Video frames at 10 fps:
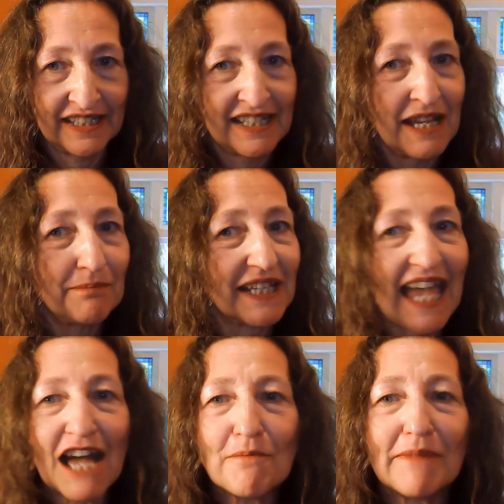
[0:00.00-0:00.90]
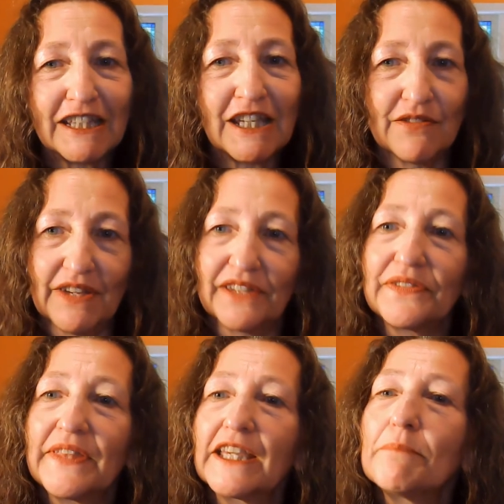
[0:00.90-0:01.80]
But how many of us
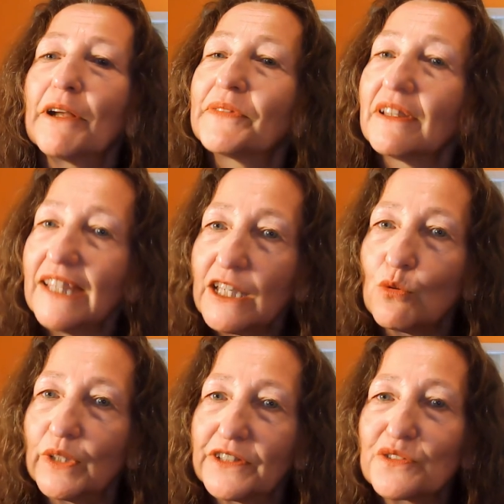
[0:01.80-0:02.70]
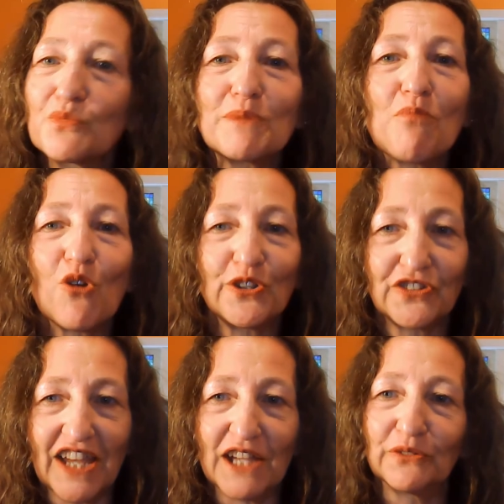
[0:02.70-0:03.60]
think about the liquids we pour
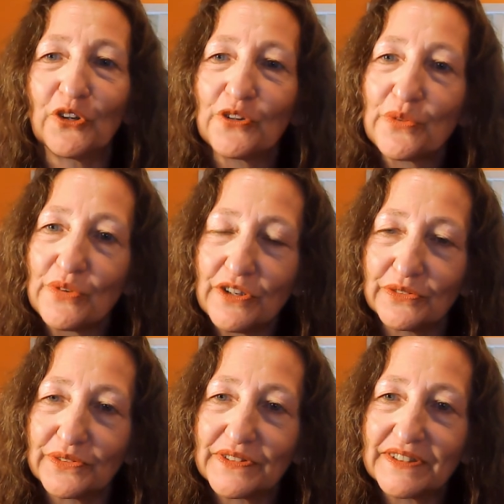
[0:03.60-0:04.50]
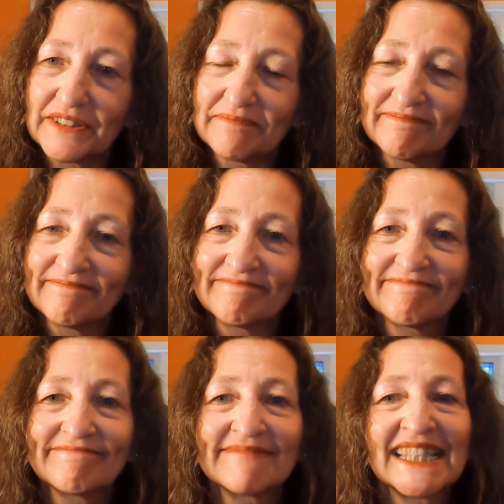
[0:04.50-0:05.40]
down our throats?
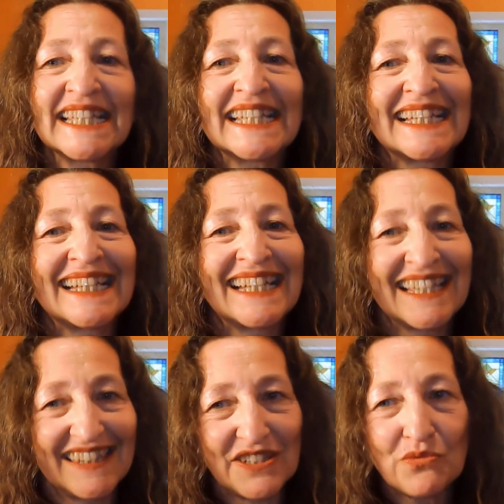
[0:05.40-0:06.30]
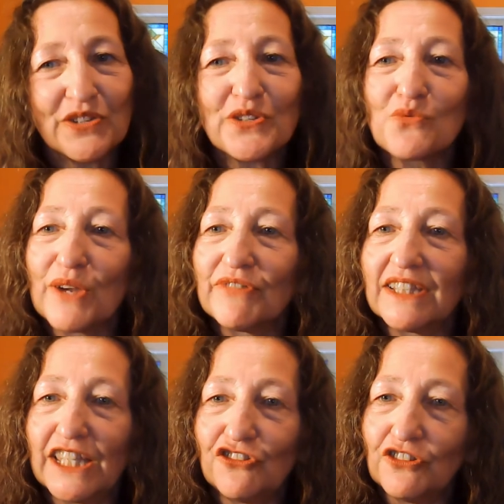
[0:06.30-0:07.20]
This was a
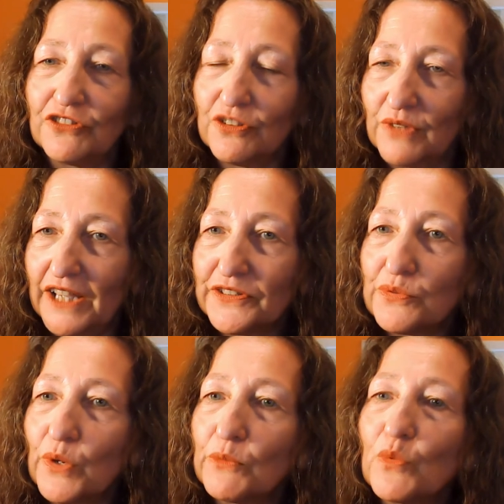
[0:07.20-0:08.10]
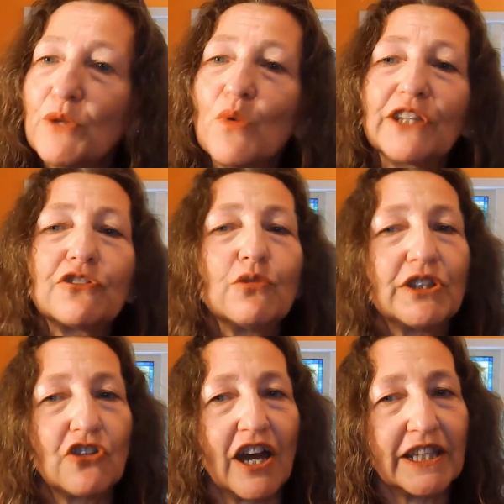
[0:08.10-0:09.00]
revelation to us when we went to a
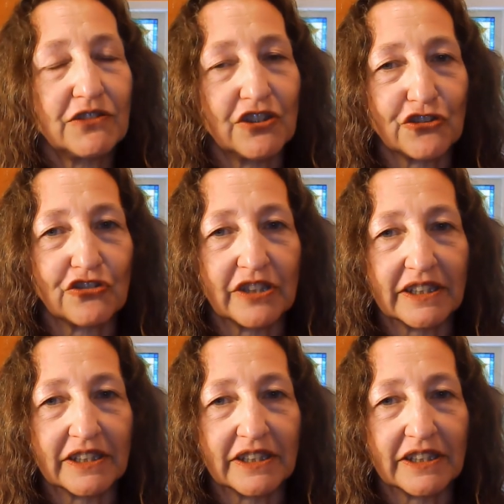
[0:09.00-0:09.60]
dietitian.